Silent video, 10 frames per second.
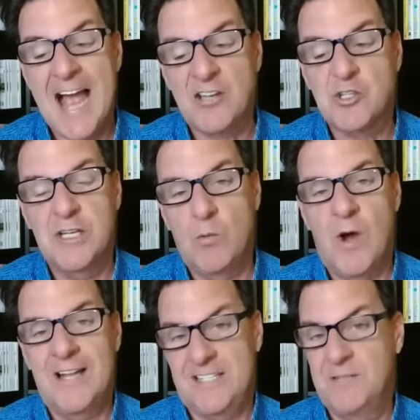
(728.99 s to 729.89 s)
actually
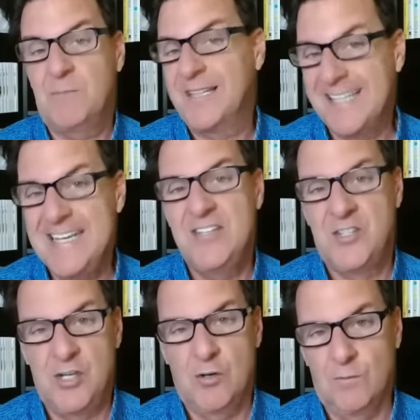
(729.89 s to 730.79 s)
want to
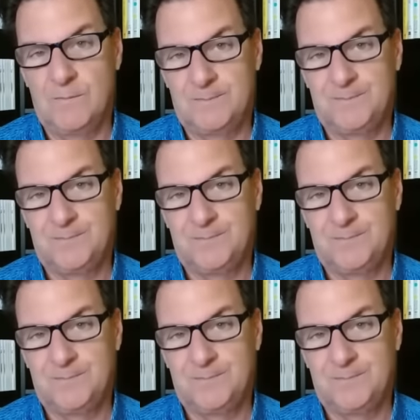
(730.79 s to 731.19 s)
please you.